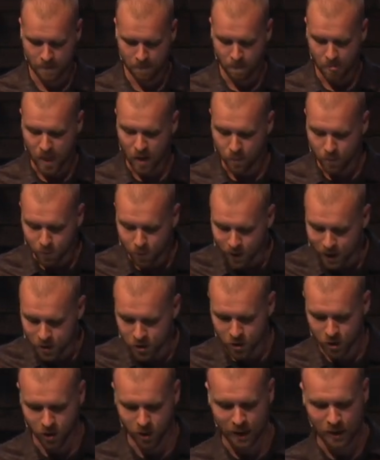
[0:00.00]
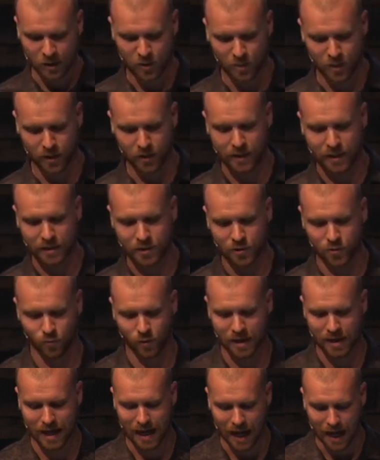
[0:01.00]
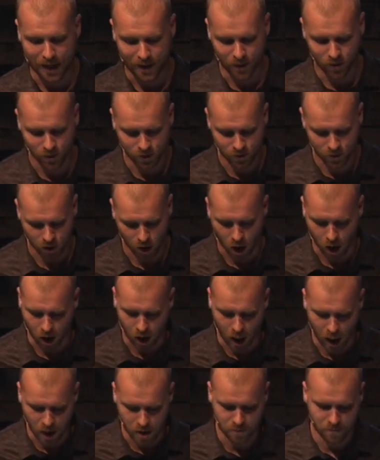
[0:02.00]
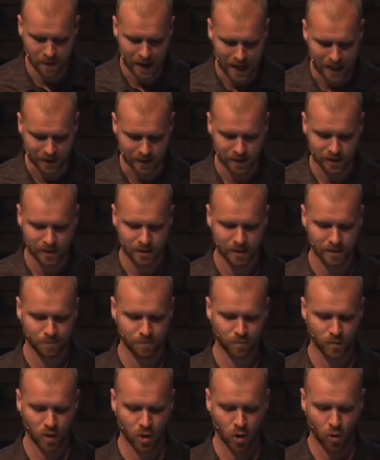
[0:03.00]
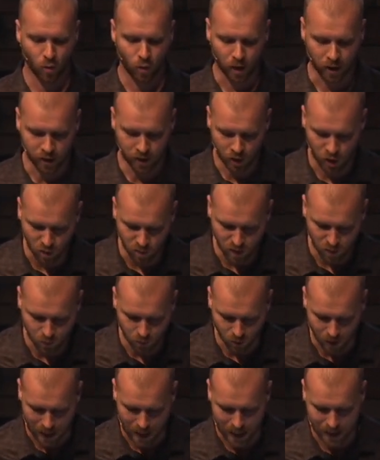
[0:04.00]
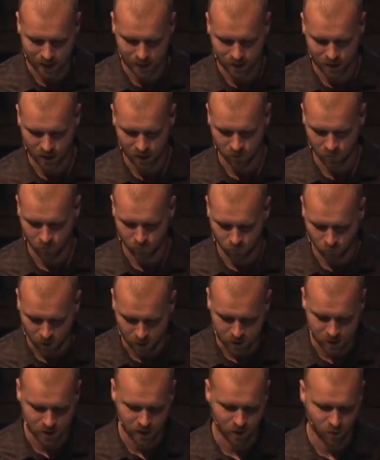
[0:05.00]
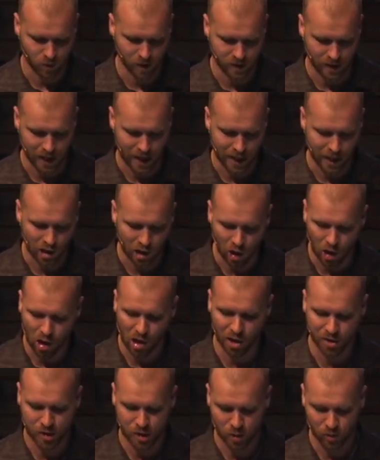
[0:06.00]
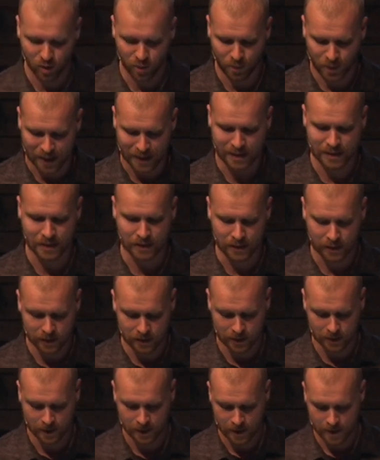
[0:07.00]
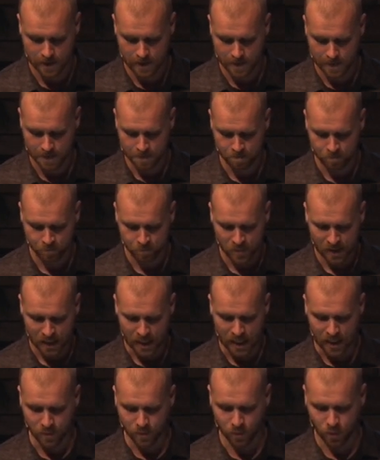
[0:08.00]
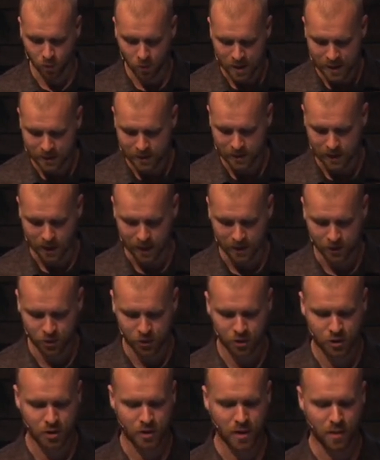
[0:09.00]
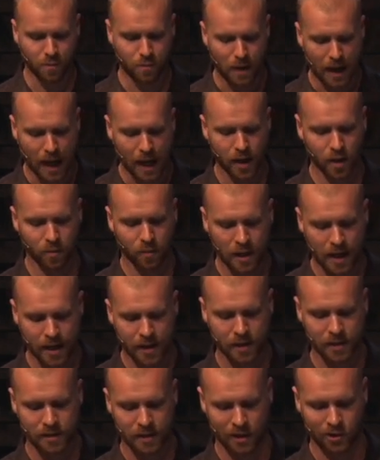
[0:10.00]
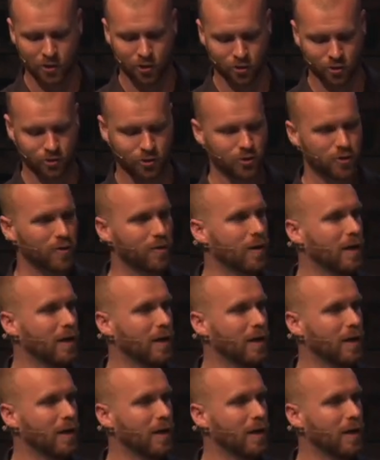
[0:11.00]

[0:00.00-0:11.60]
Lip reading: The pressure experienced when idols are unmasked, where human pride is confronted with a call to repentance. It brings us to the bottom line essentials,